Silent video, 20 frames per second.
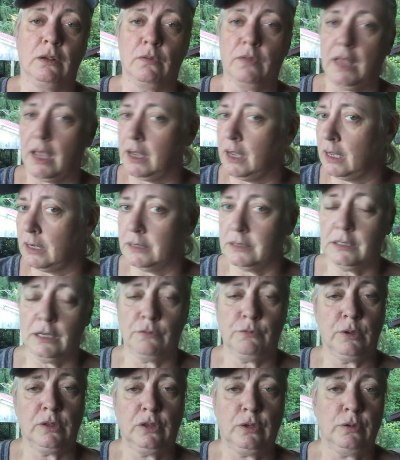that kind of
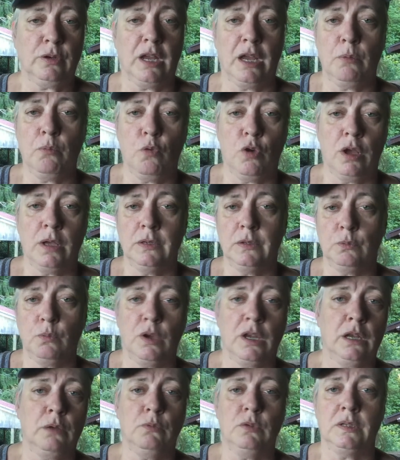stuff, what their name was,
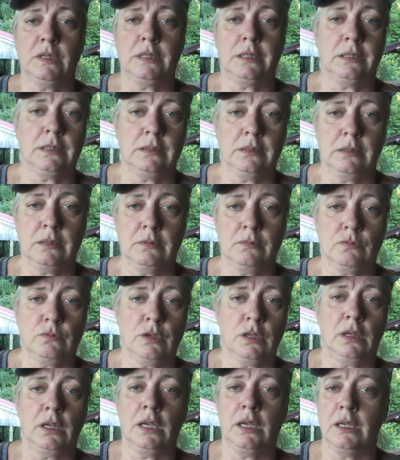when it was
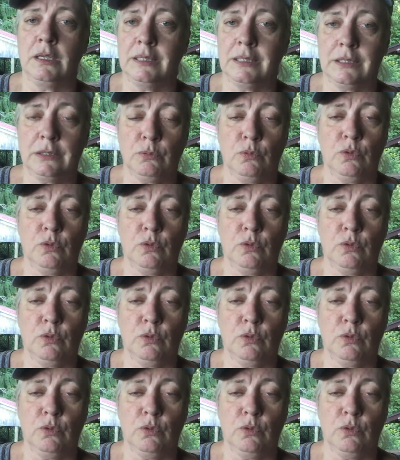released,